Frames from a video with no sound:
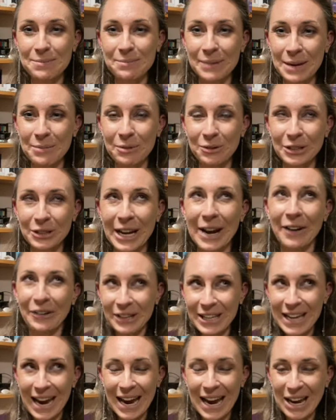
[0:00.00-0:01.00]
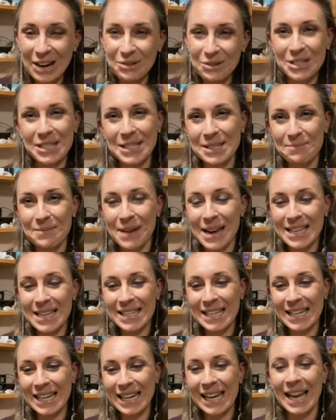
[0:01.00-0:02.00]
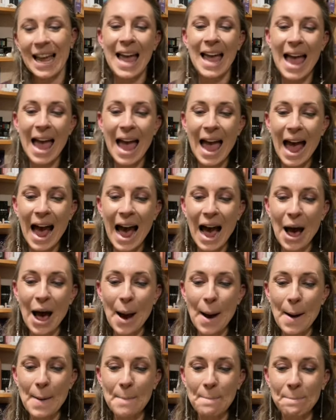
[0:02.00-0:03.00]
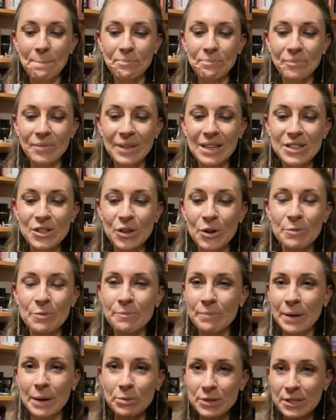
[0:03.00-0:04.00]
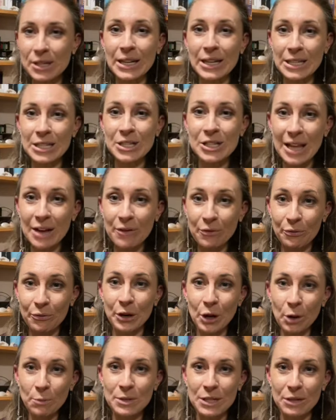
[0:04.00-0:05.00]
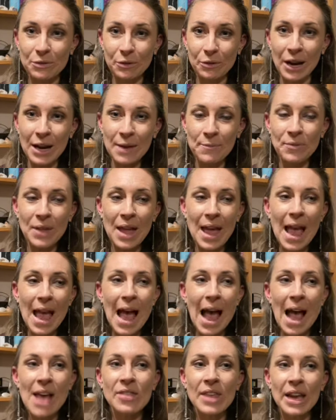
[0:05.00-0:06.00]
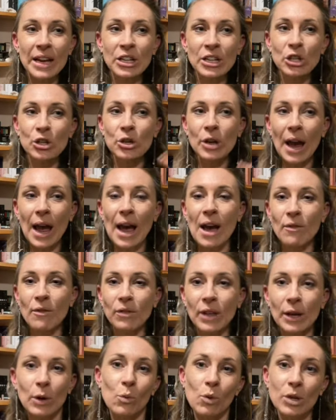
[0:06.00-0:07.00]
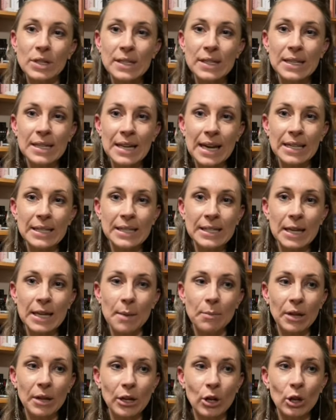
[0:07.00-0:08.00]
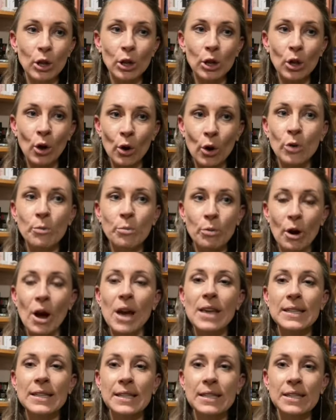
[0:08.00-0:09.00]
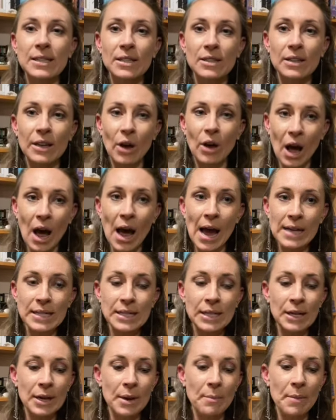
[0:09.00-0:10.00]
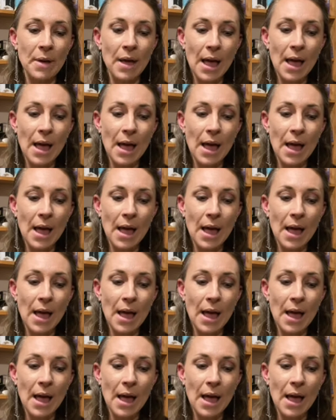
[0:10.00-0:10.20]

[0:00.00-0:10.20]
people now. Yay, which is amazing. So people sign into that free opt-in, right? And then you have like, what's the next step? Like a low priced item